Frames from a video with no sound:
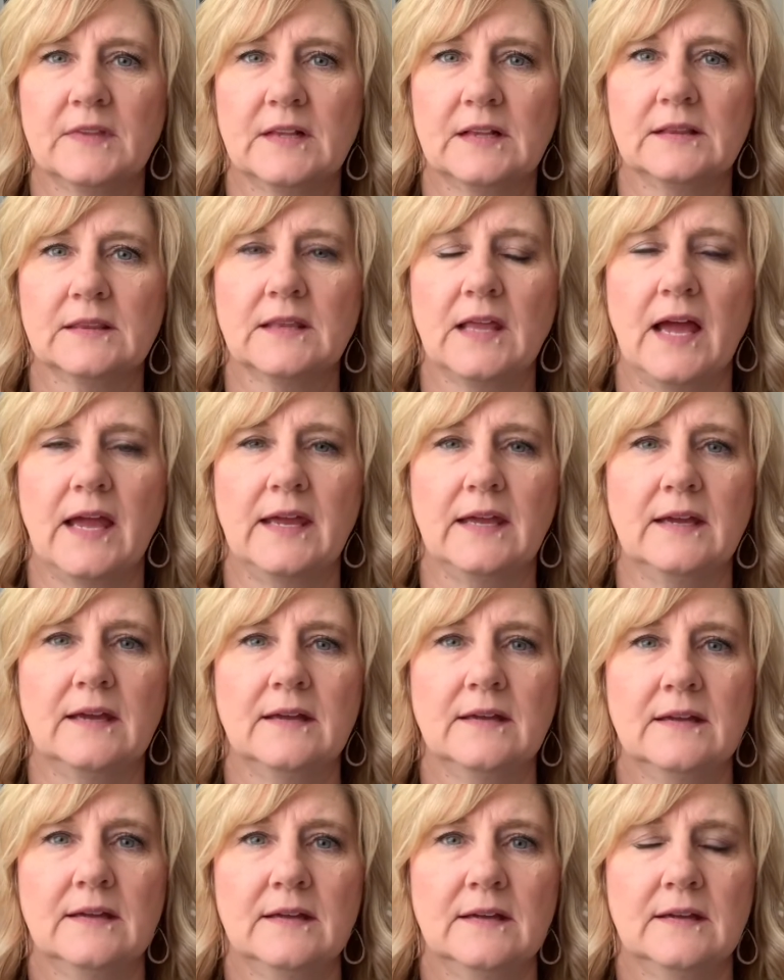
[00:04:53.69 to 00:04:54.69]
like
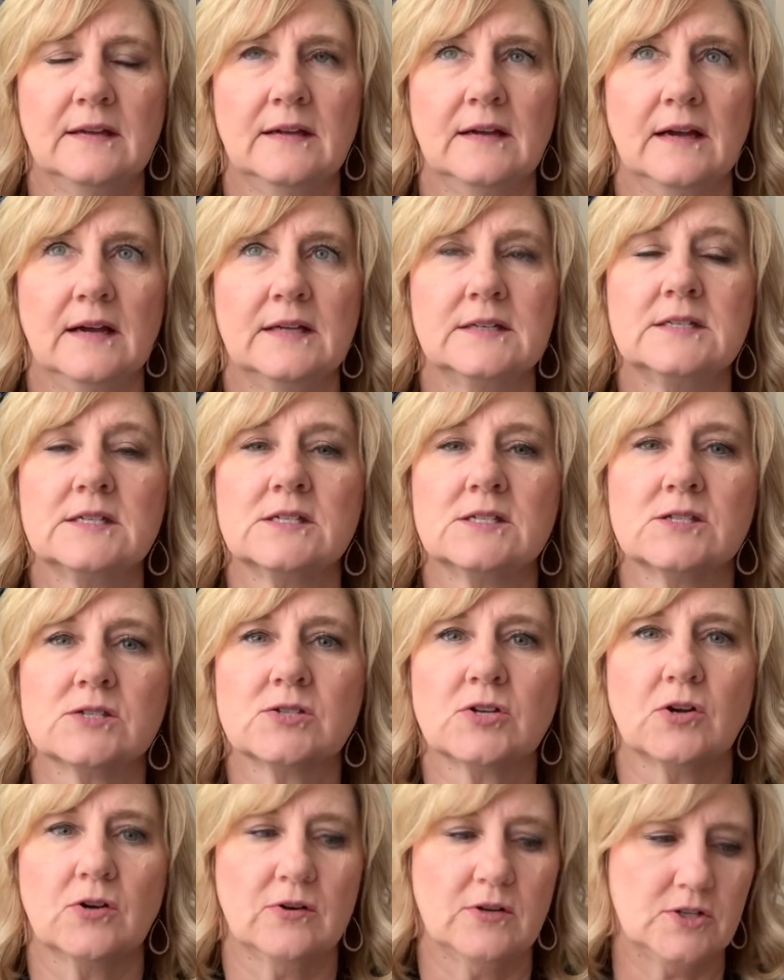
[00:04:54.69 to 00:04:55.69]
uh,
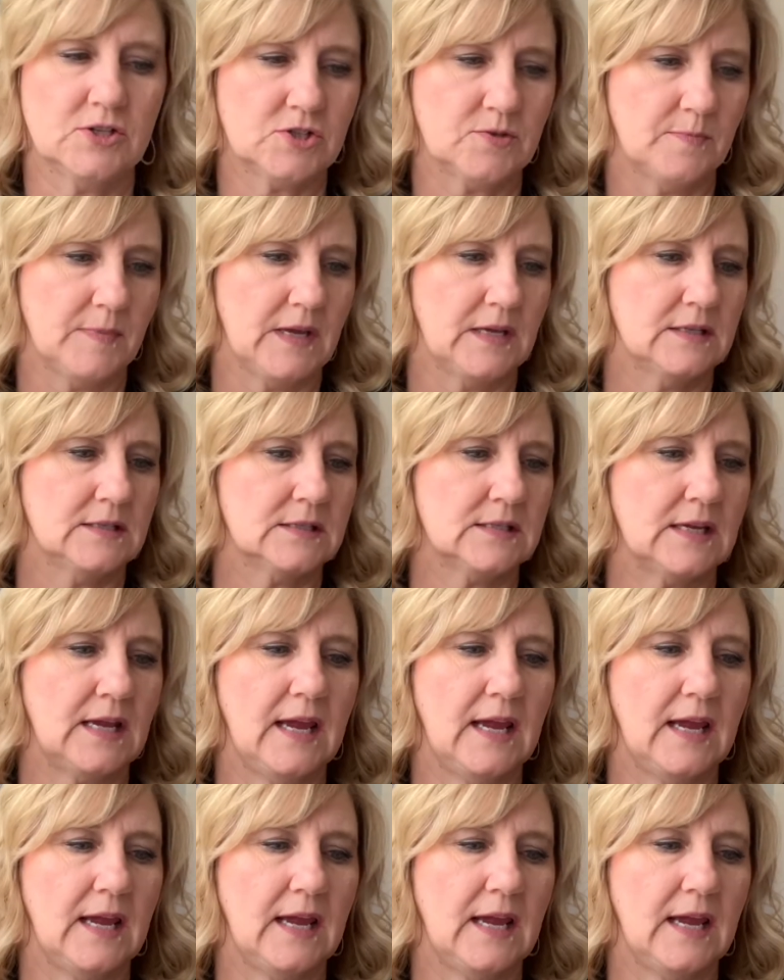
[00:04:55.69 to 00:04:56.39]
discouragement